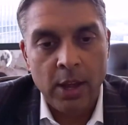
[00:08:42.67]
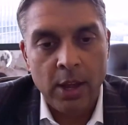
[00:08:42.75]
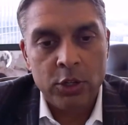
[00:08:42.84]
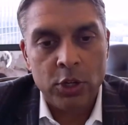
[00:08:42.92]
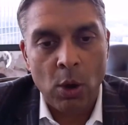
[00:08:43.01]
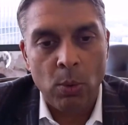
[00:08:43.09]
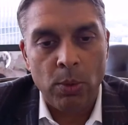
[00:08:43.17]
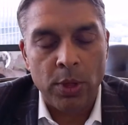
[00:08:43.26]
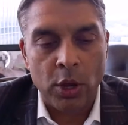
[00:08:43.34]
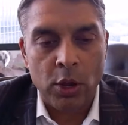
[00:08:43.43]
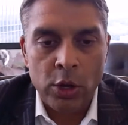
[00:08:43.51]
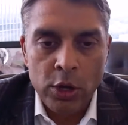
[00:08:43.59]
So the
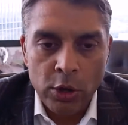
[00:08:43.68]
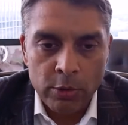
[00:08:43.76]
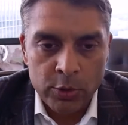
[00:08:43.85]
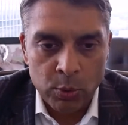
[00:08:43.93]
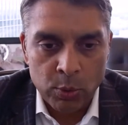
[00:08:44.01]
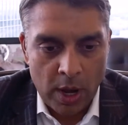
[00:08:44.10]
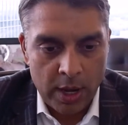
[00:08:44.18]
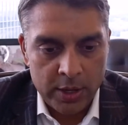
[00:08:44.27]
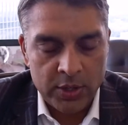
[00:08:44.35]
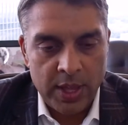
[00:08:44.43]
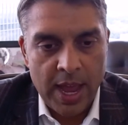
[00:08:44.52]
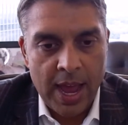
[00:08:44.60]
good news
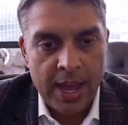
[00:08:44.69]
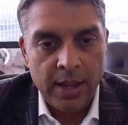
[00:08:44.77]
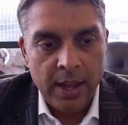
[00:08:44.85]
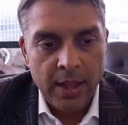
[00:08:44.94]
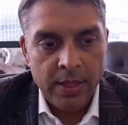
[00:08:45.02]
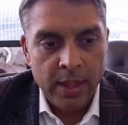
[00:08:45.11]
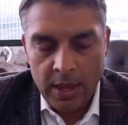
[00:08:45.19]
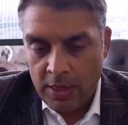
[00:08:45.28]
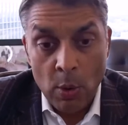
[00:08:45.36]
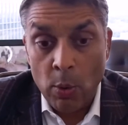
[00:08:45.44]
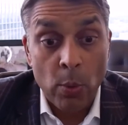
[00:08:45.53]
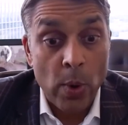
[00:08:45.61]
was that
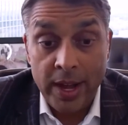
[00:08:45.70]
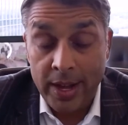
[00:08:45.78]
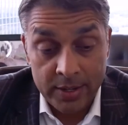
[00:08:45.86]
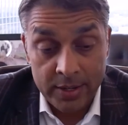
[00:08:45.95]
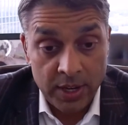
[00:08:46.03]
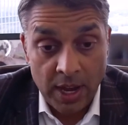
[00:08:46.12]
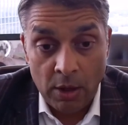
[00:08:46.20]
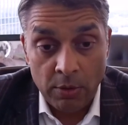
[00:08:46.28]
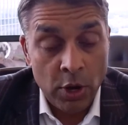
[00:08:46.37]
they were ready to sell.